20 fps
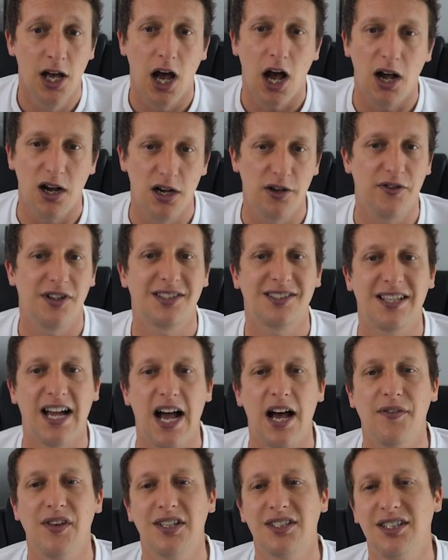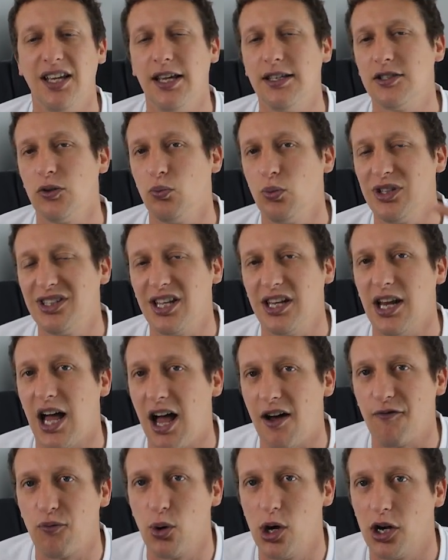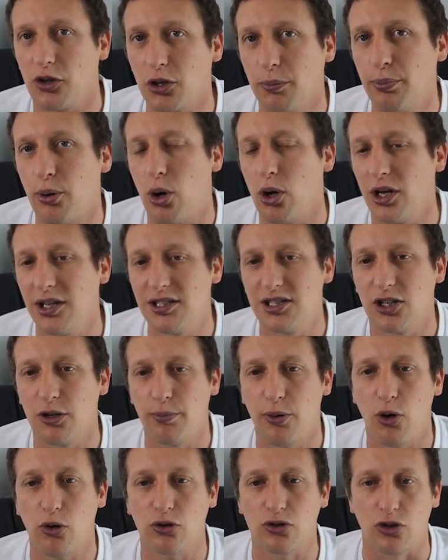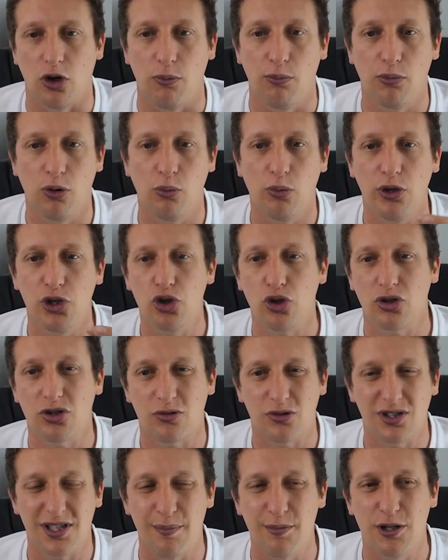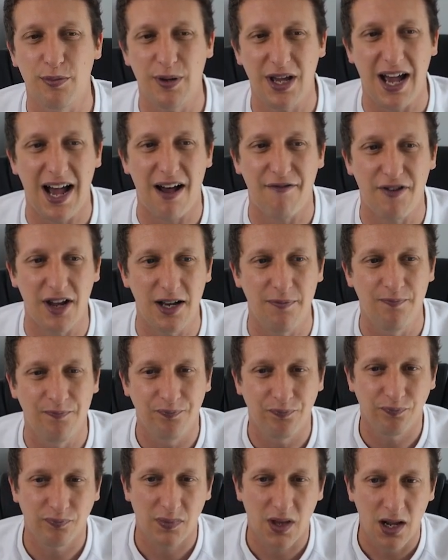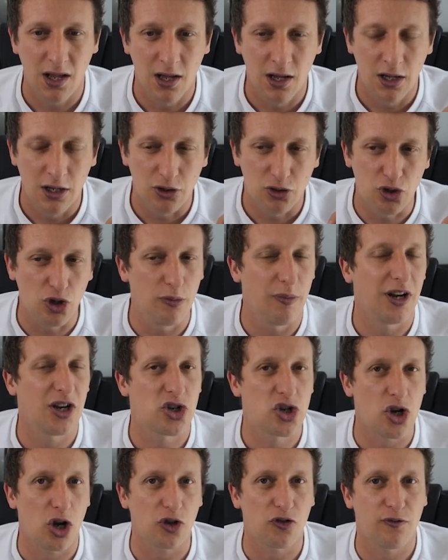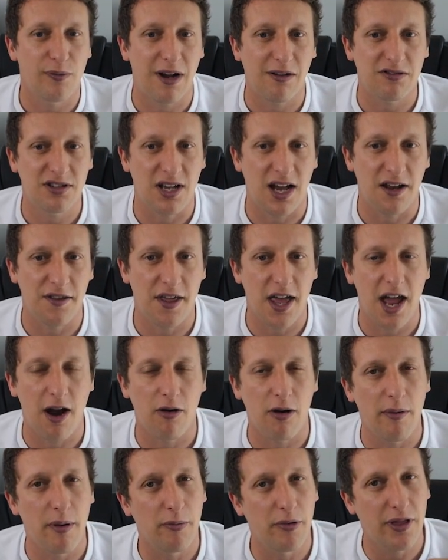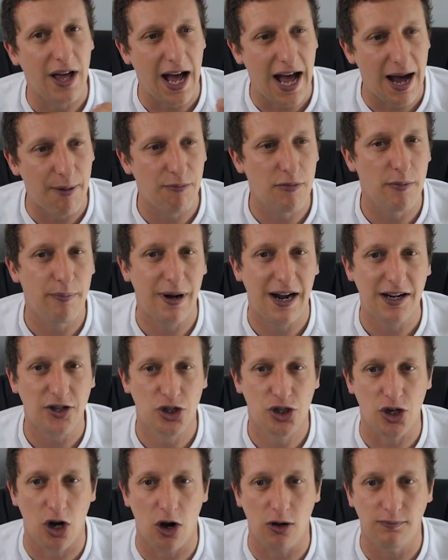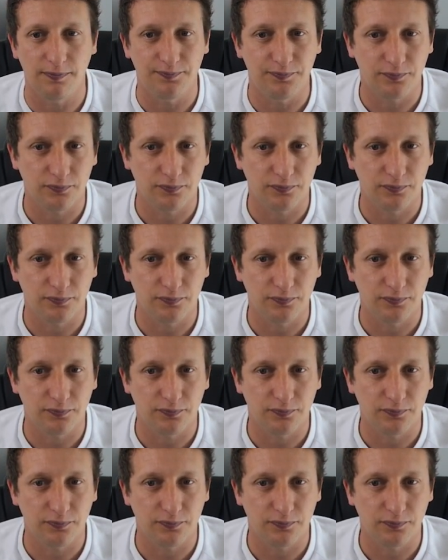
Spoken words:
At the start of the season, we didn't have work the ball into the box on, but we just seem to be having too many shots from outside the area. Remember the Amrabat shot?